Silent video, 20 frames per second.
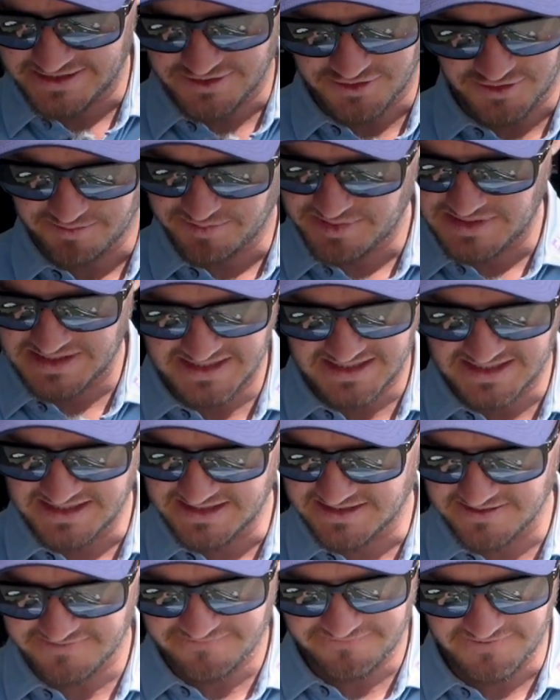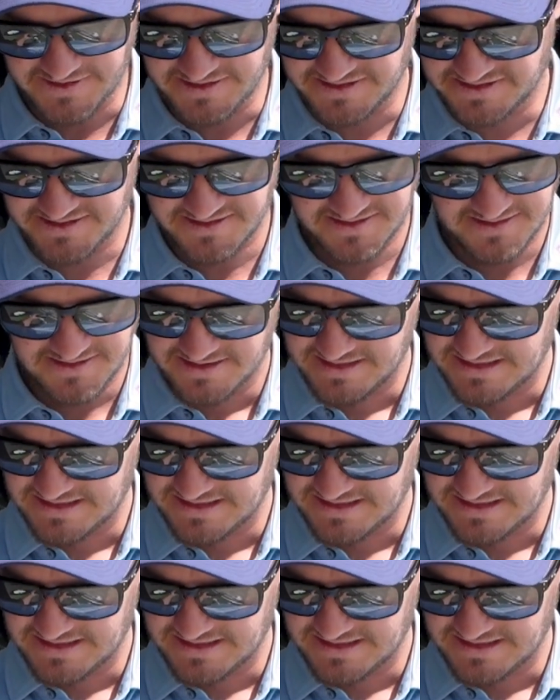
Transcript: completely different